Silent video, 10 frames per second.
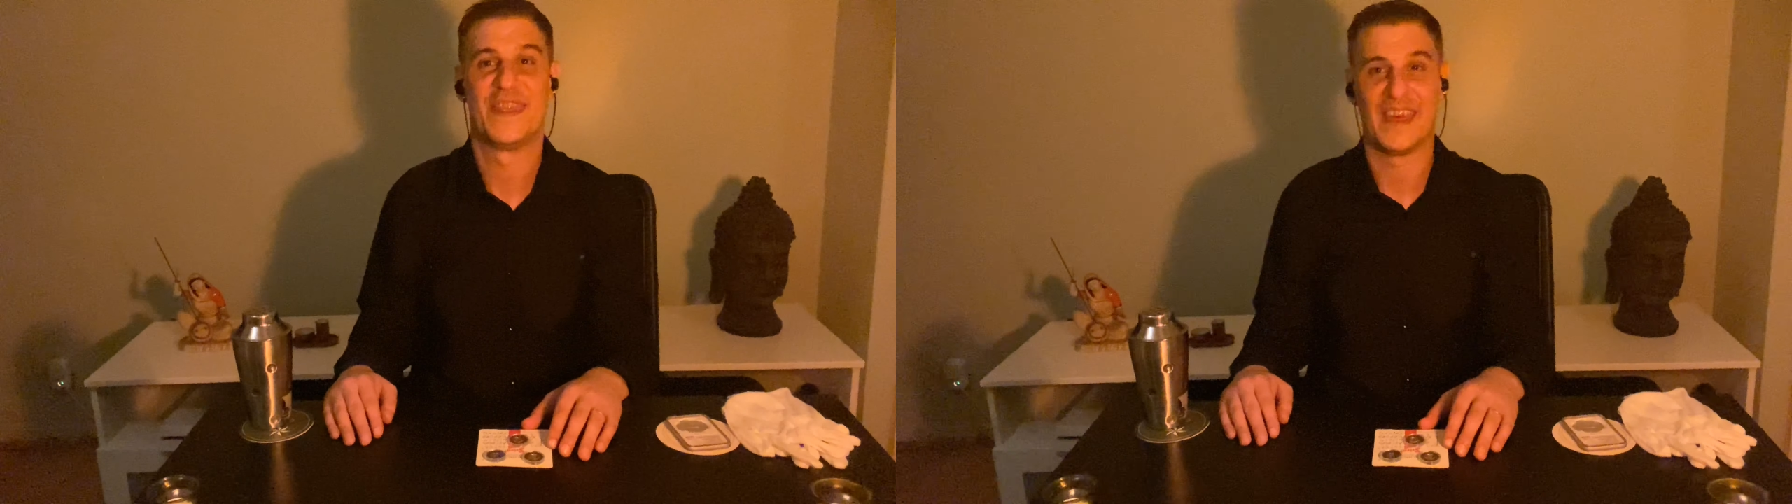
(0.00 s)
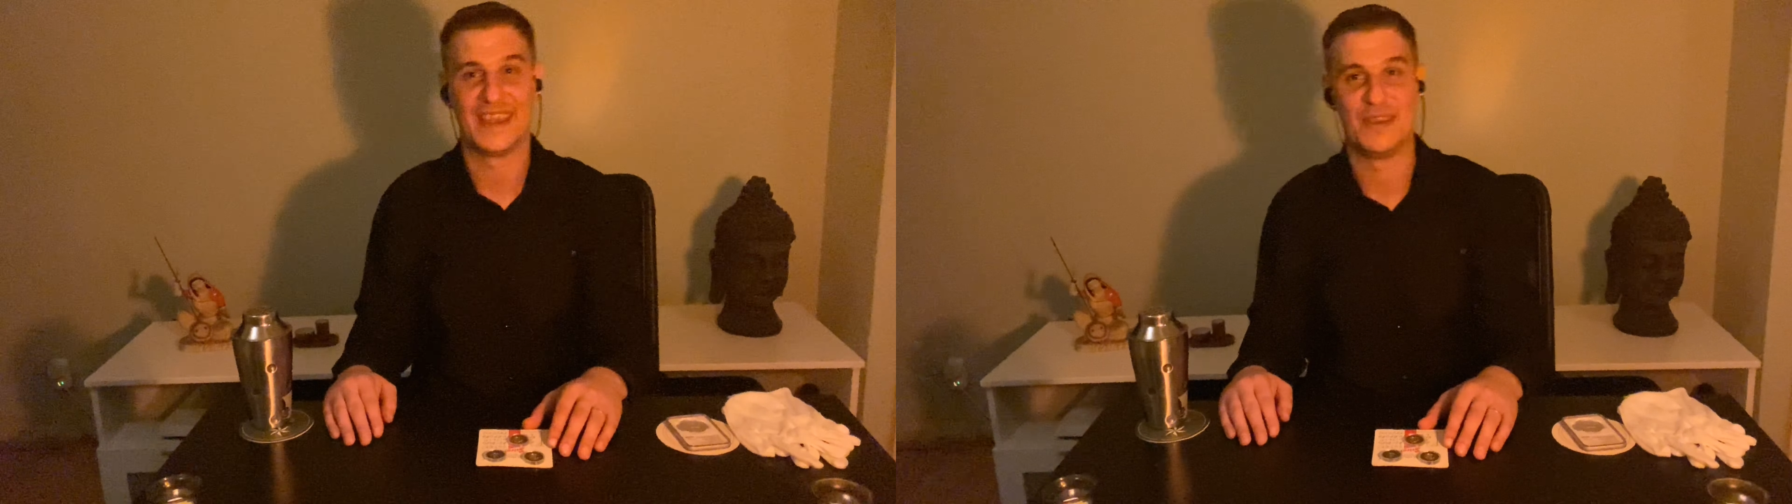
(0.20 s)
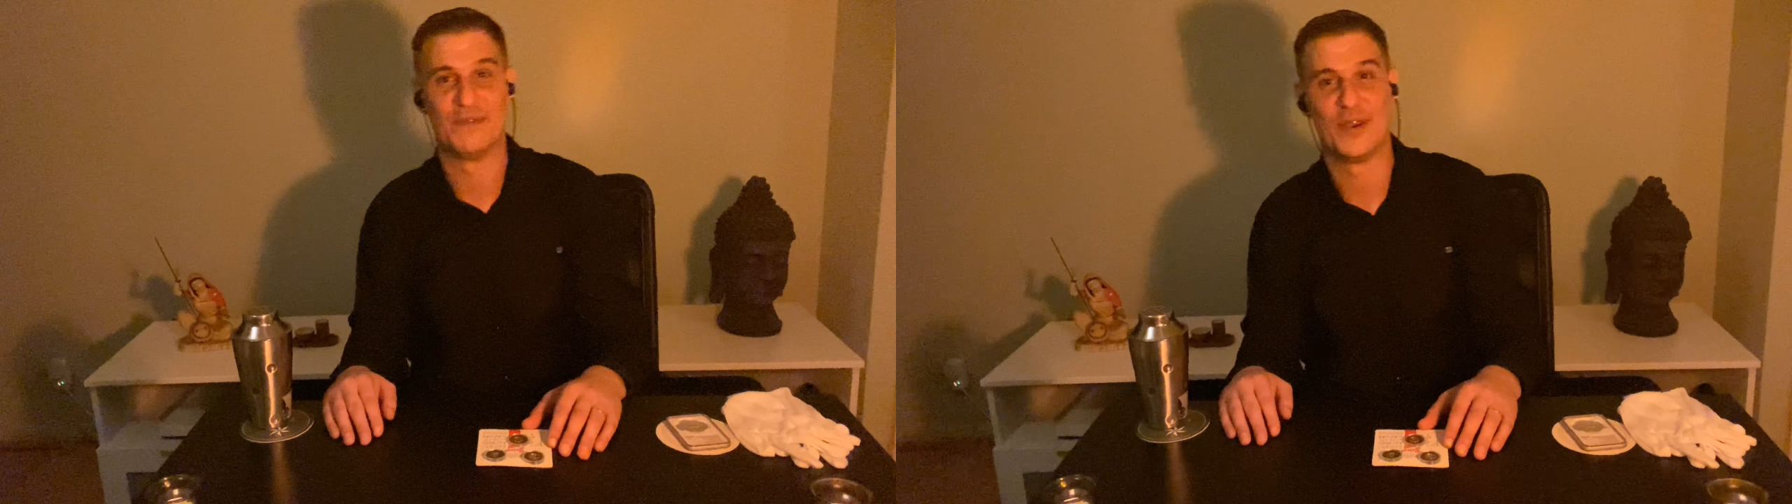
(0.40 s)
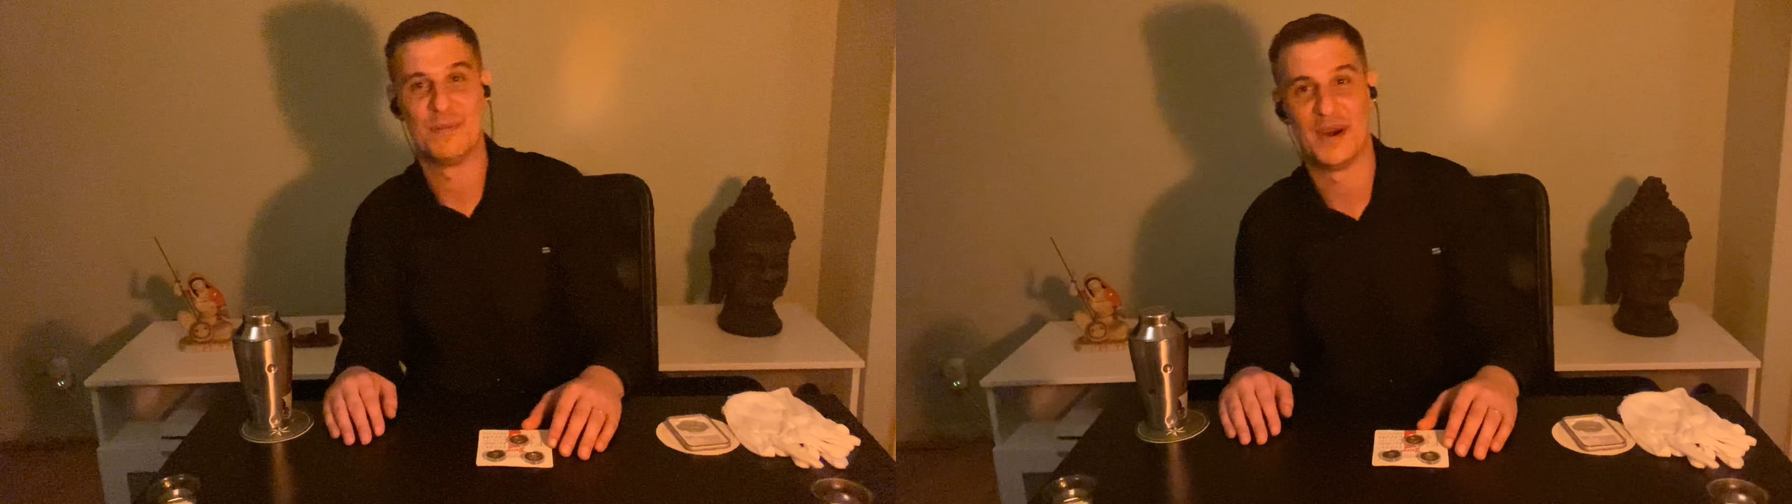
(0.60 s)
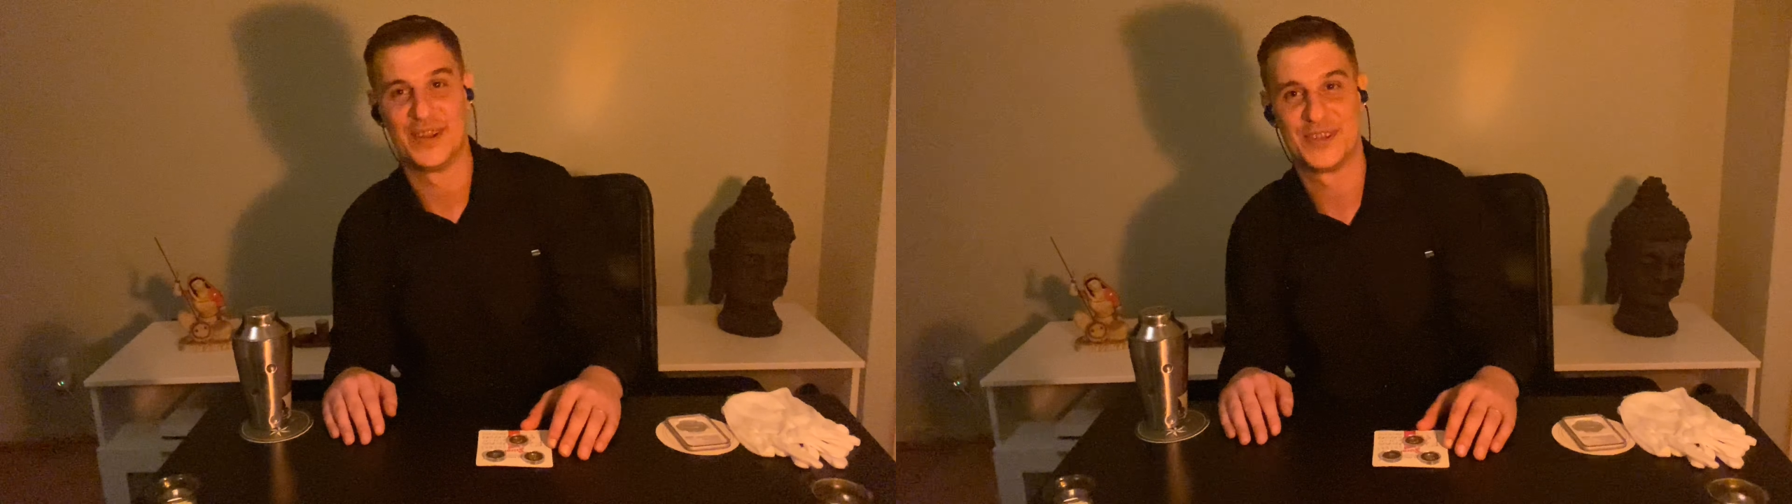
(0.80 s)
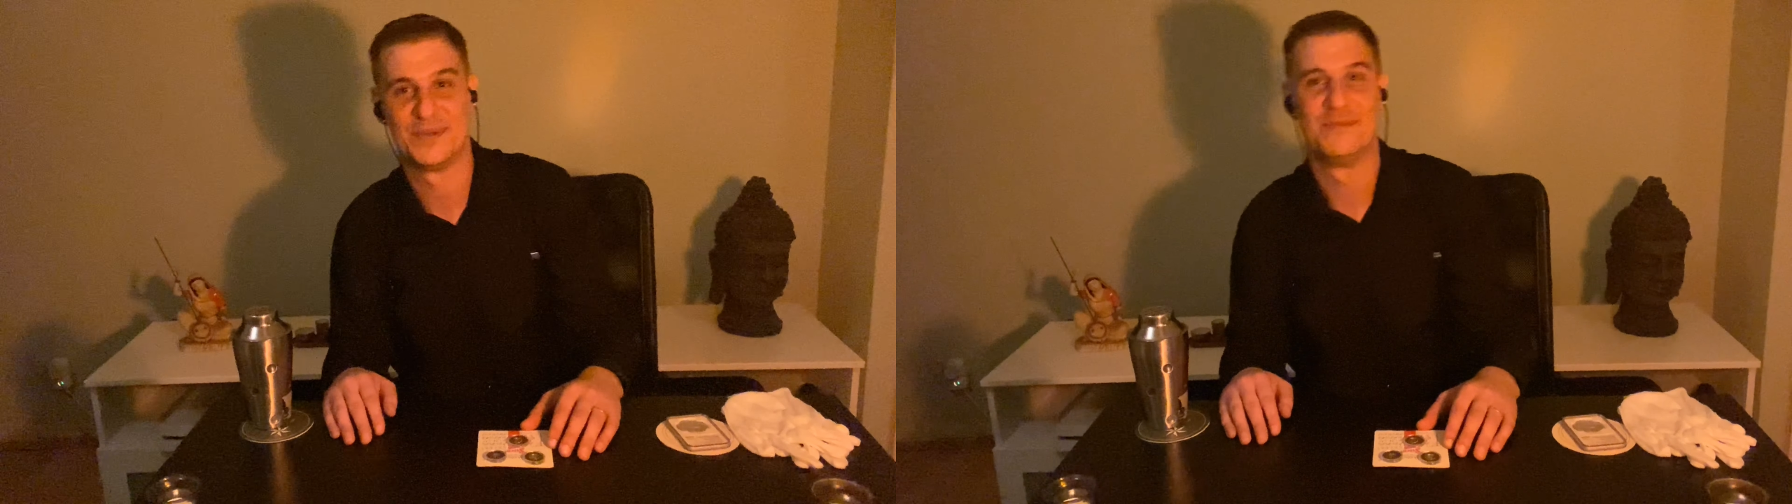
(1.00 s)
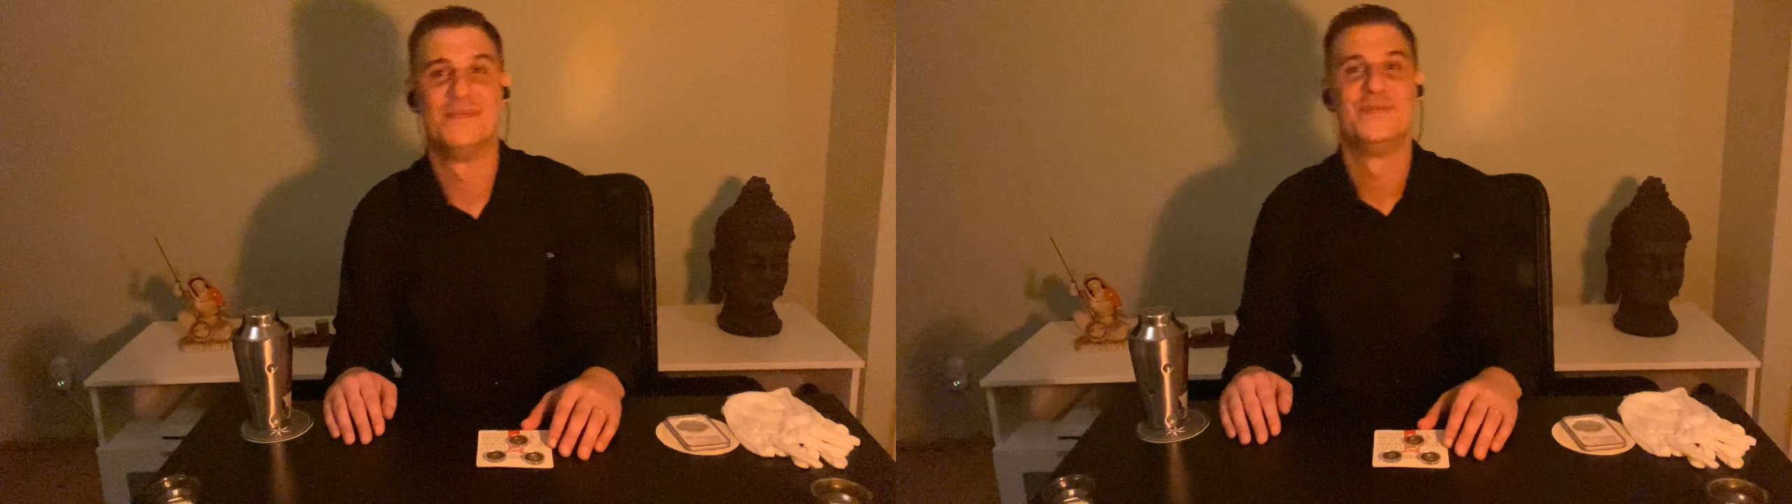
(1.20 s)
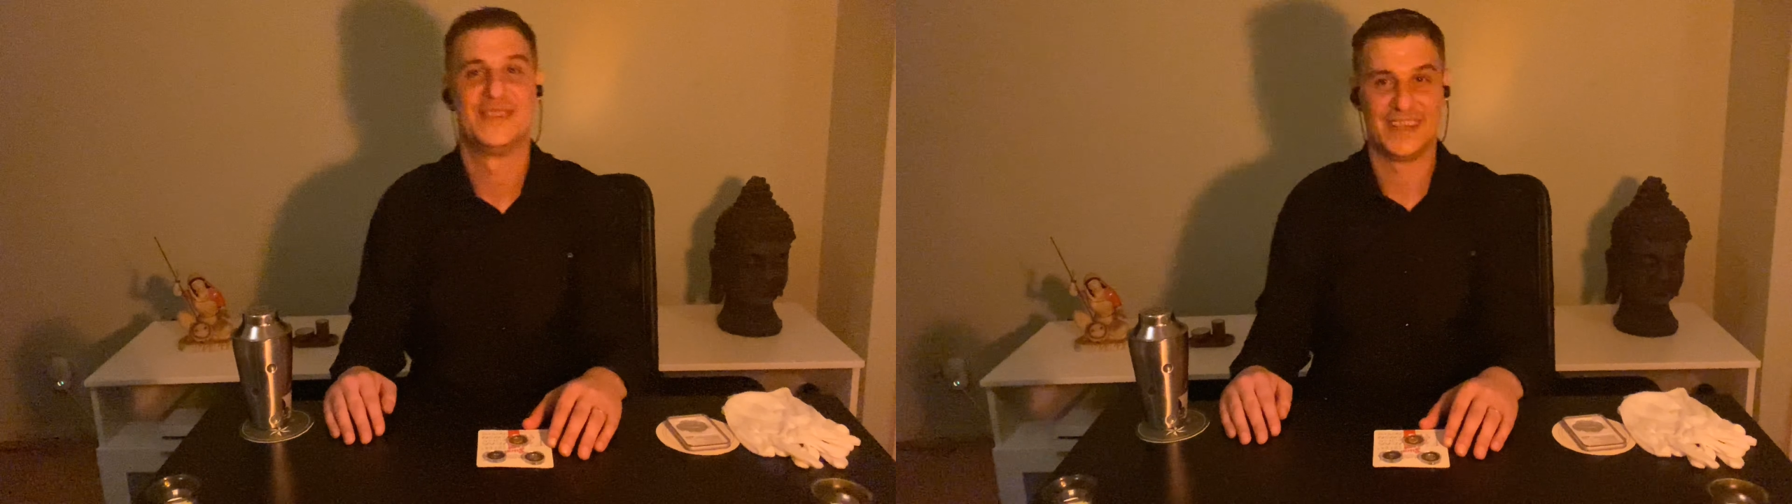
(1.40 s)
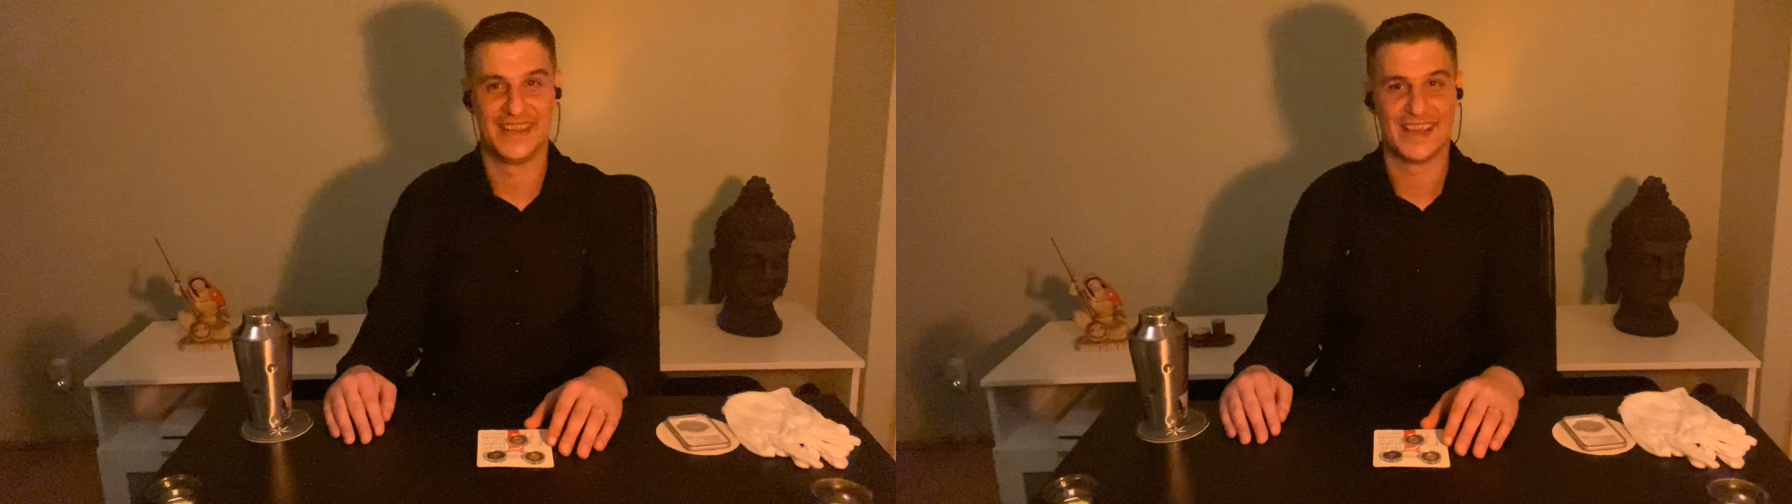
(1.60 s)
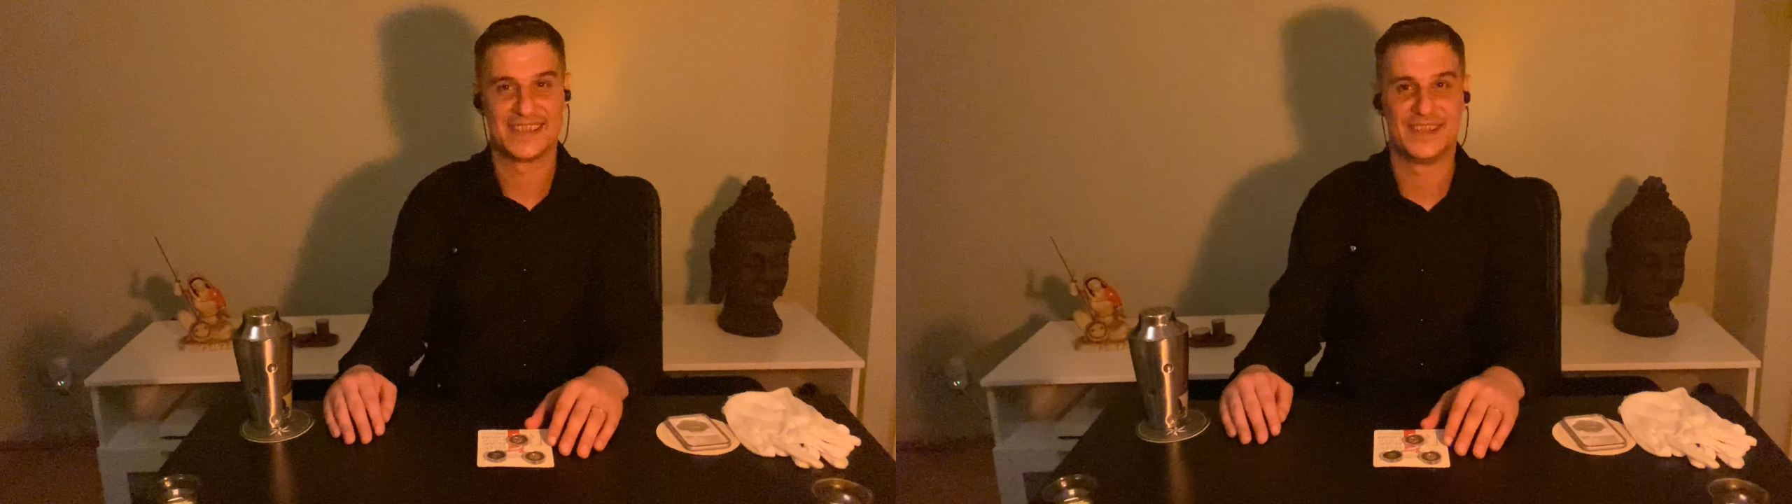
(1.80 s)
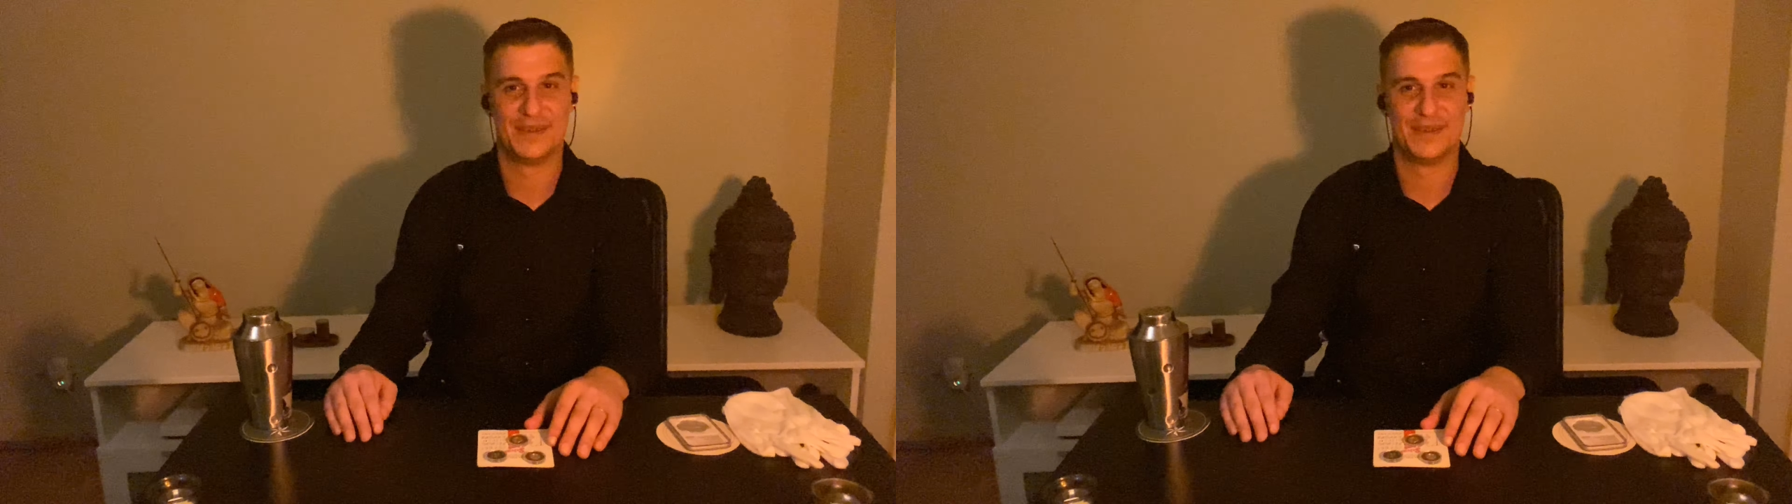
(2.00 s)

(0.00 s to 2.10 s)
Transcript: Thank you very much. See you next